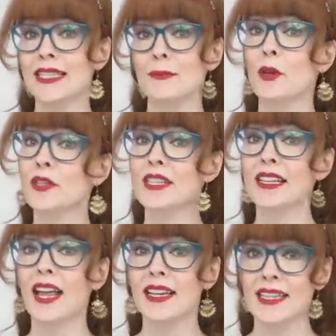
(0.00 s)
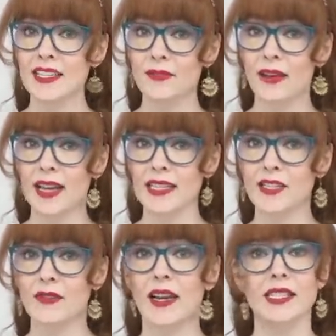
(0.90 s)
as personal
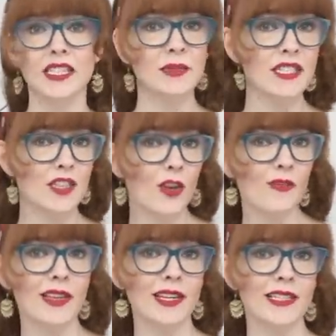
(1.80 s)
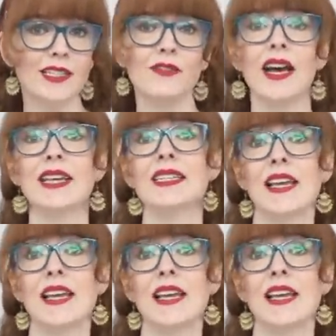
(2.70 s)
identifiers for customer service, device